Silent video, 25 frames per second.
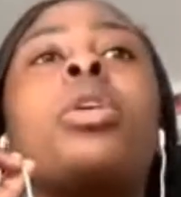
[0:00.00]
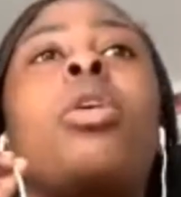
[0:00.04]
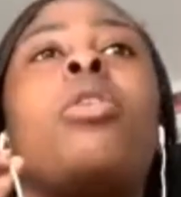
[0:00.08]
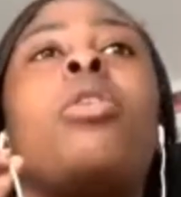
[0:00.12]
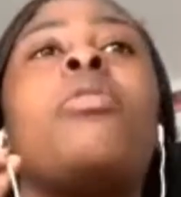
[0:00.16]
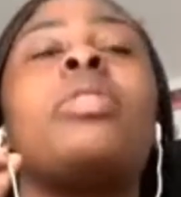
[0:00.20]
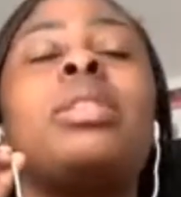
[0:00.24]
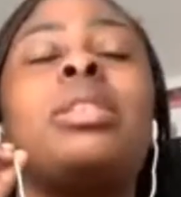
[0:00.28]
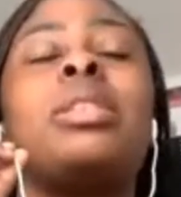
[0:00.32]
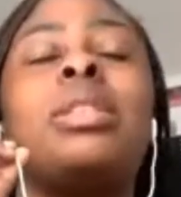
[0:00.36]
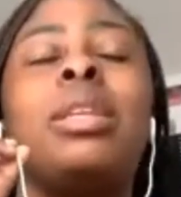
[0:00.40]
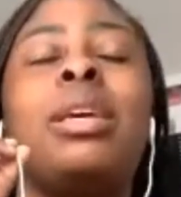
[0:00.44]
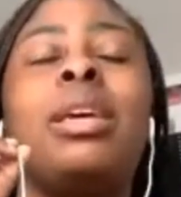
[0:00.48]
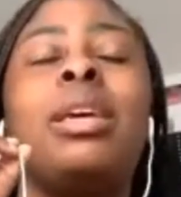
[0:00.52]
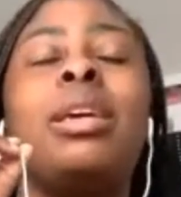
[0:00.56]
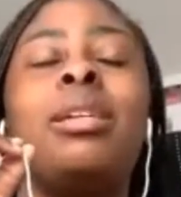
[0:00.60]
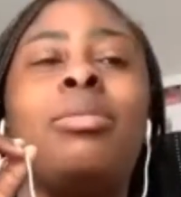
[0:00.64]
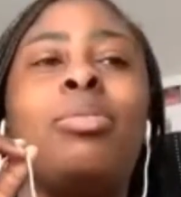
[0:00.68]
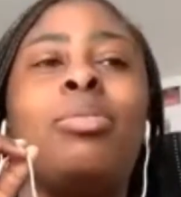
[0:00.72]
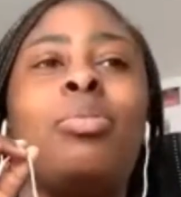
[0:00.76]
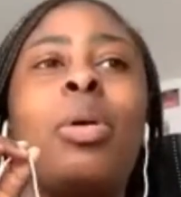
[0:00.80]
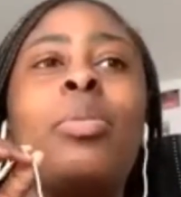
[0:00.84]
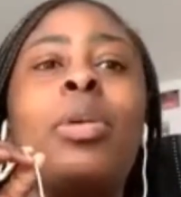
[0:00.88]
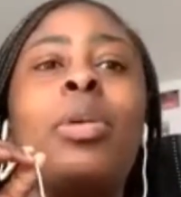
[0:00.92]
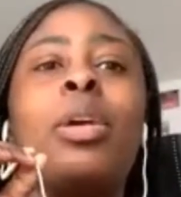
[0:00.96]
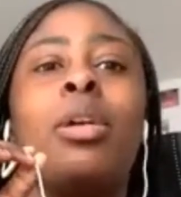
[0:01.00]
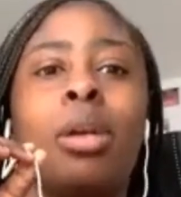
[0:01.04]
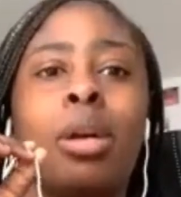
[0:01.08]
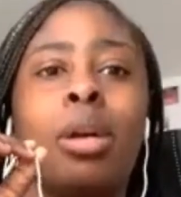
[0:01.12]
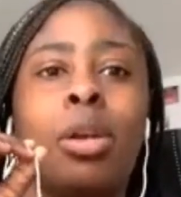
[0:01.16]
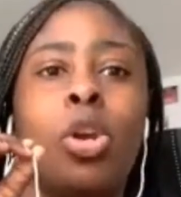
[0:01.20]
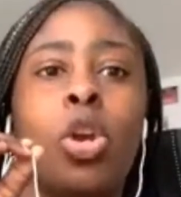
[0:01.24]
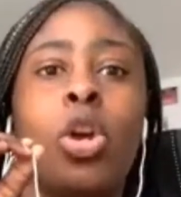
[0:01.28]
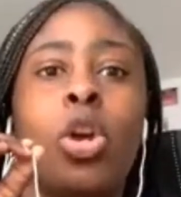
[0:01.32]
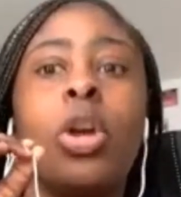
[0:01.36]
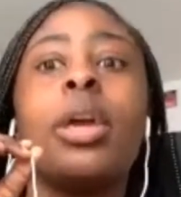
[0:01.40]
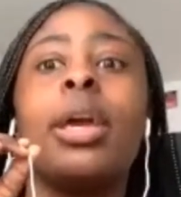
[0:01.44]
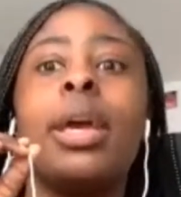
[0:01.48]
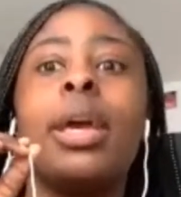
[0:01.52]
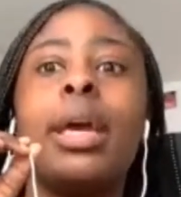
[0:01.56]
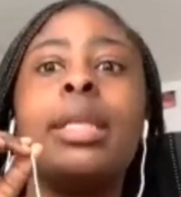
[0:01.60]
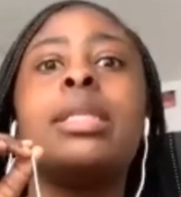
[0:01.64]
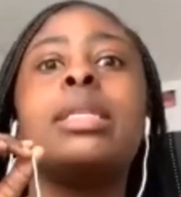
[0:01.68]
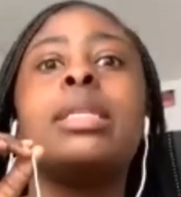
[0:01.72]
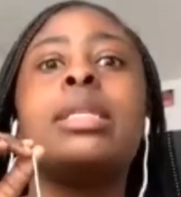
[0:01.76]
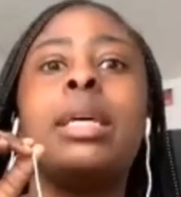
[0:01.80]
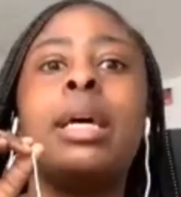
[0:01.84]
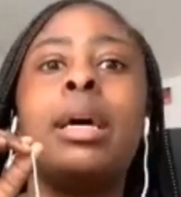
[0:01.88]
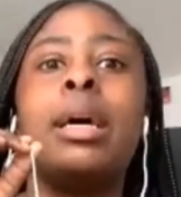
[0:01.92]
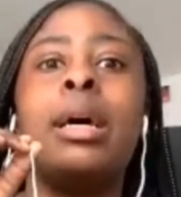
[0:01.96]
obviously when we look
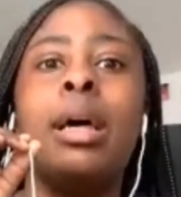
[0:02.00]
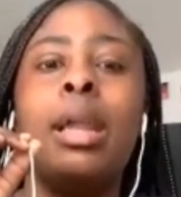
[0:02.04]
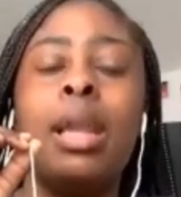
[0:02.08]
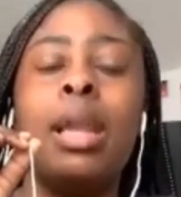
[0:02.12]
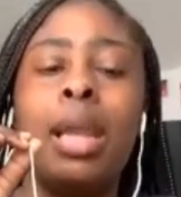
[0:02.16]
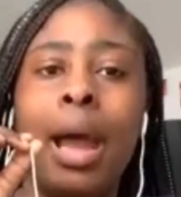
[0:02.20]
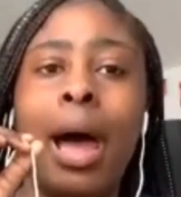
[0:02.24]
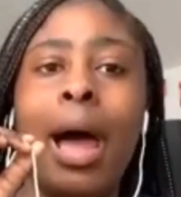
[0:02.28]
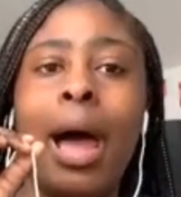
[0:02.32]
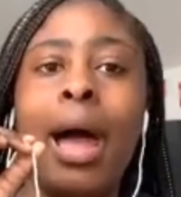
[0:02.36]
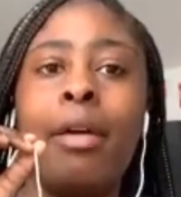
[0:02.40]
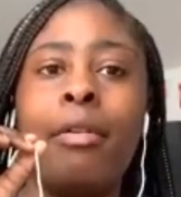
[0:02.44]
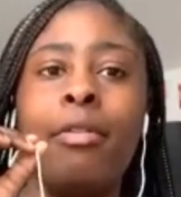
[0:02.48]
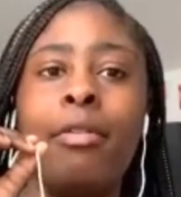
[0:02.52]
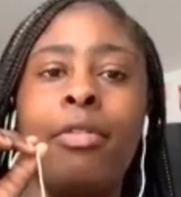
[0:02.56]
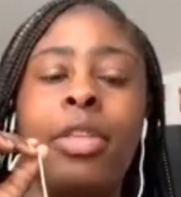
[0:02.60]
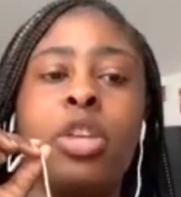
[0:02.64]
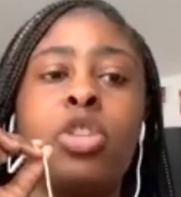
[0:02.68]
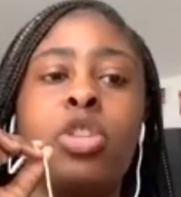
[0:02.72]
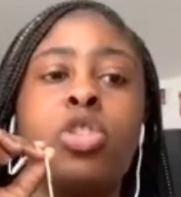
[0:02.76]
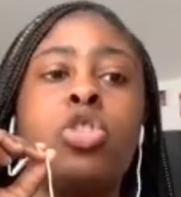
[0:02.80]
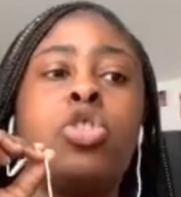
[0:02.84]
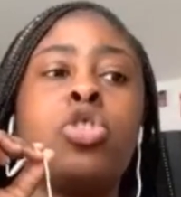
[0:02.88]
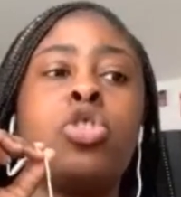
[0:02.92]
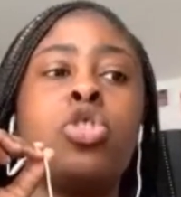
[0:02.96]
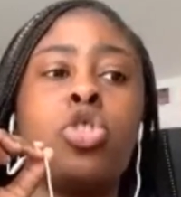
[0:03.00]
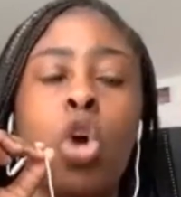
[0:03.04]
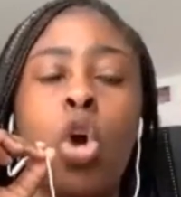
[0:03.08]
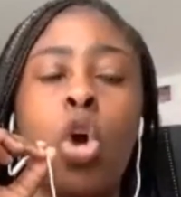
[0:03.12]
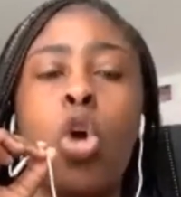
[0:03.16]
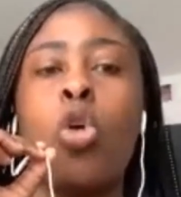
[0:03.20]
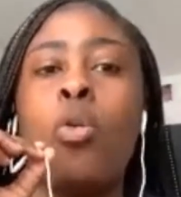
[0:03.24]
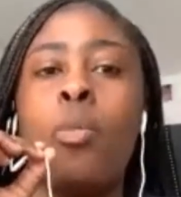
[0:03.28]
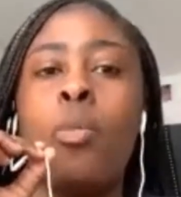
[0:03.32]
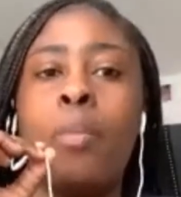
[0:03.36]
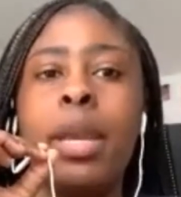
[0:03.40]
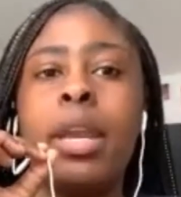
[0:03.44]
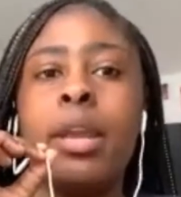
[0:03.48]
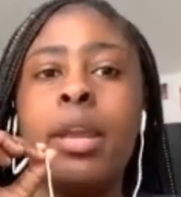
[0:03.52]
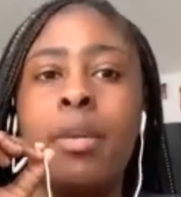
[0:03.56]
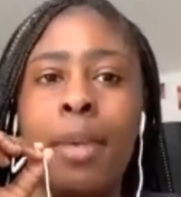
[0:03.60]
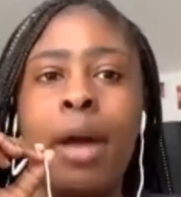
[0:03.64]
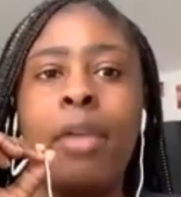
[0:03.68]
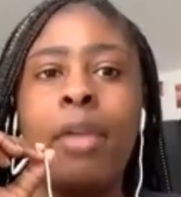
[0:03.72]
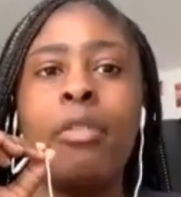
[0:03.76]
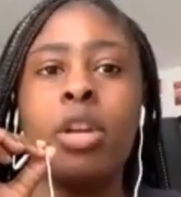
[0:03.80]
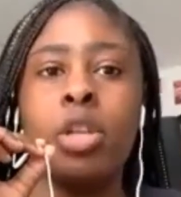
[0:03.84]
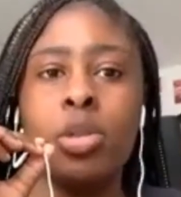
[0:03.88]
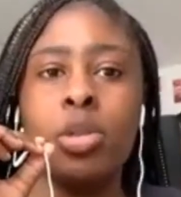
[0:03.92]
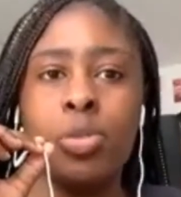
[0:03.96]
into life, there's so many
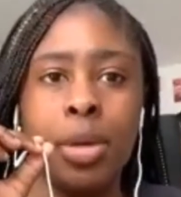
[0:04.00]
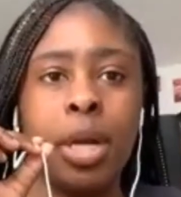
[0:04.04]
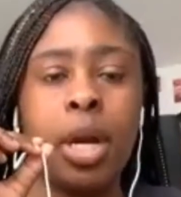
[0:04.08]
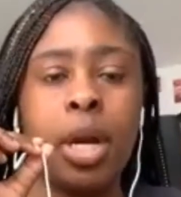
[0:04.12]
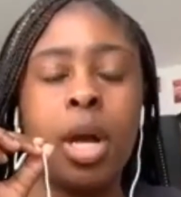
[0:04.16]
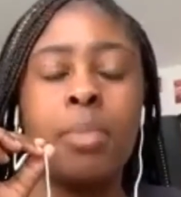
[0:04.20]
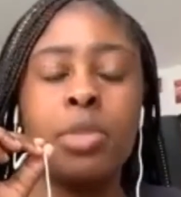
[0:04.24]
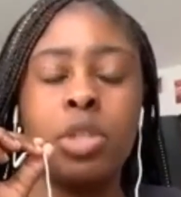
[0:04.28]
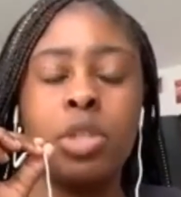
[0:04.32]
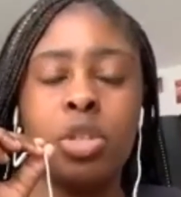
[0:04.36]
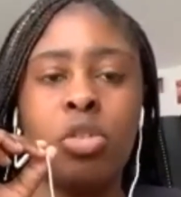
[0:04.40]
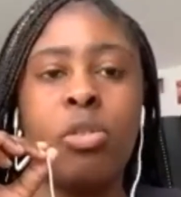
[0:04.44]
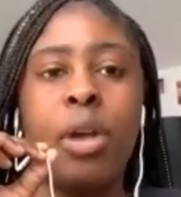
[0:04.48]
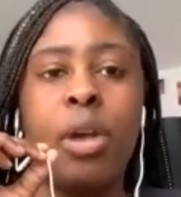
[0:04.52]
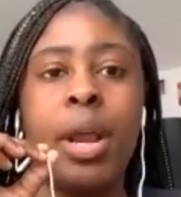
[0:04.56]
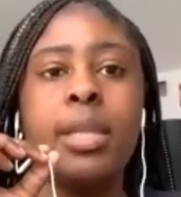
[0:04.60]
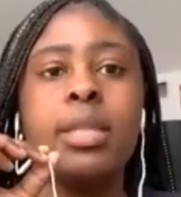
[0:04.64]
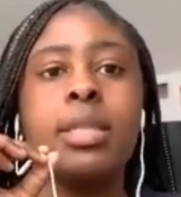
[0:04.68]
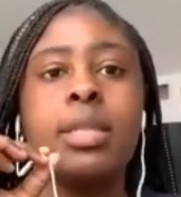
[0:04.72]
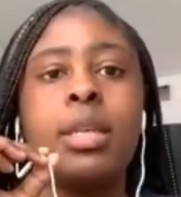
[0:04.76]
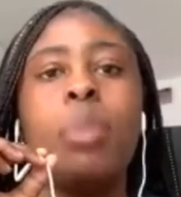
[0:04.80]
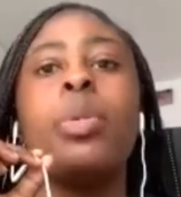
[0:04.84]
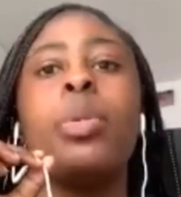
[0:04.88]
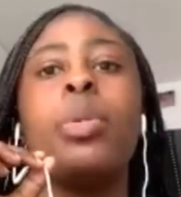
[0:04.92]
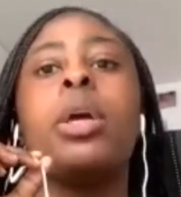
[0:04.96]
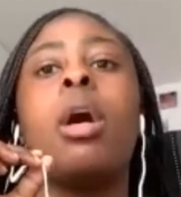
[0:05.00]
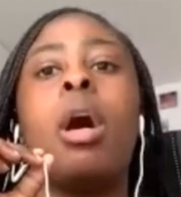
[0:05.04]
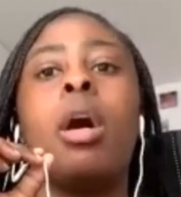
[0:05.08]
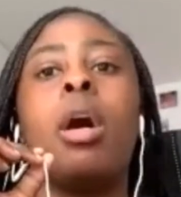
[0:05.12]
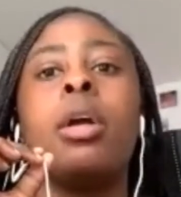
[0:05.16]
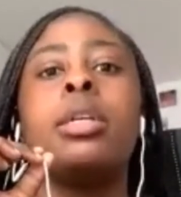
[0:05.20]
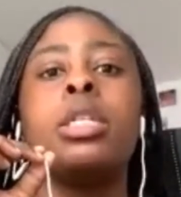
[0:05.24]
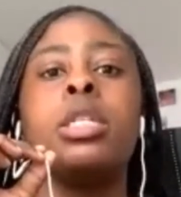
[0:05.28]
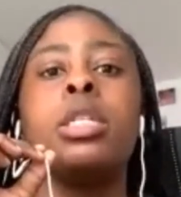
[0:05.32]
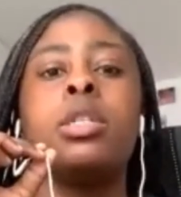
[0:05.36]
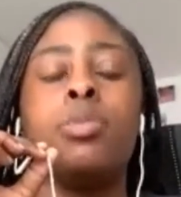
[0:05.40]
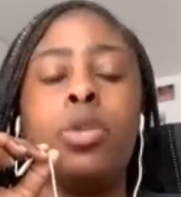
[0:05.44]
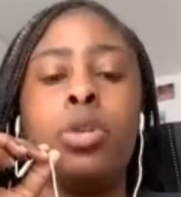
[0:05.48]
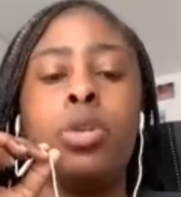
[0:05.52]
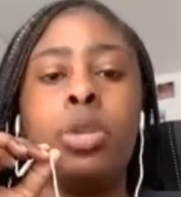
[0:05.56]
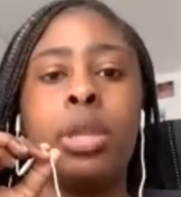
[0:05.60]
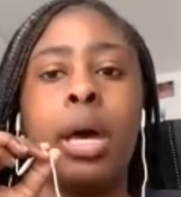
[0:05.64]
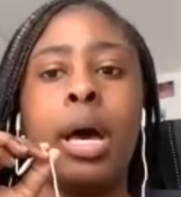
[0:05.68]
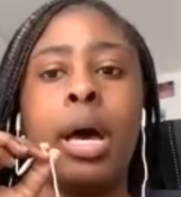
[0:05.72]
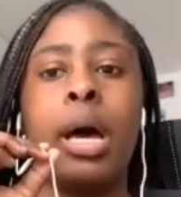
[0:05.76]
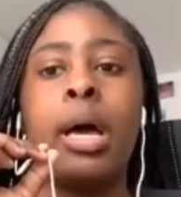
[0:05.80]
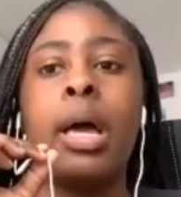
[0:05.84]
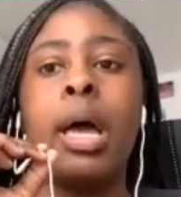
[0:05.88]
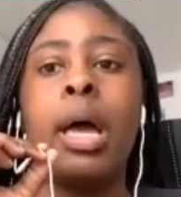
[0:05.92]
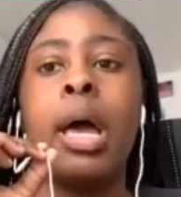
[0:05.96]
barriers when it comes to race and we can't dispute
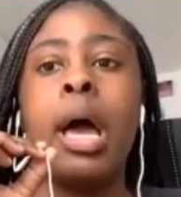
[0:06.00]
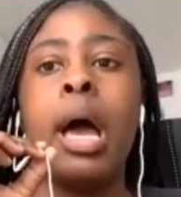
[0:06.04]
that.